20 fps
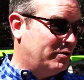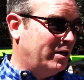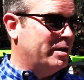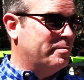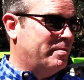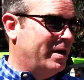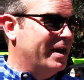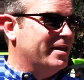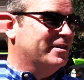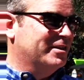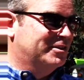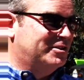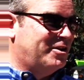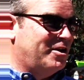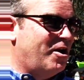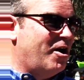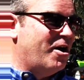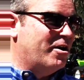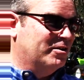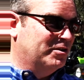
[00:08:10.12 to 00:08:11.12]
tried to buy this
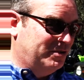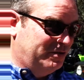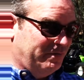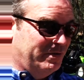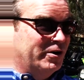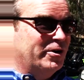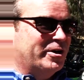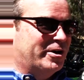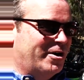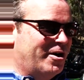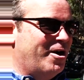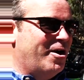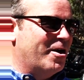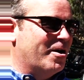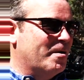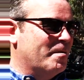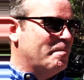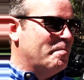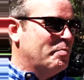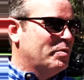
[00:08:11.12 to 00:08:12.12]
car, this very
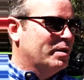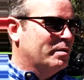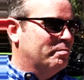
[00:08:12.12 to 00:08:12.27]
car, uh -huh.